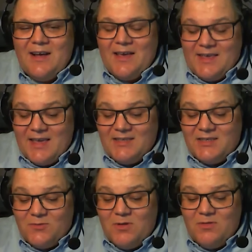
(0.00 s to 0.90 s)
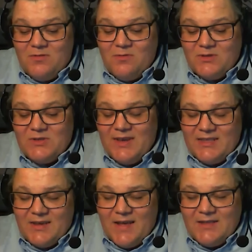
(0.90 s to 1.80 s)
I guess it will, once they
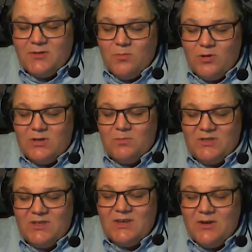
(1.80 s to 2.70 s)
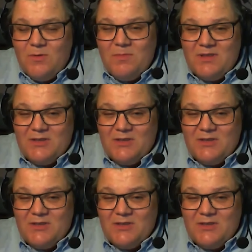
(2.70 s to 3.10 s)
get their hands on multi-material equipment,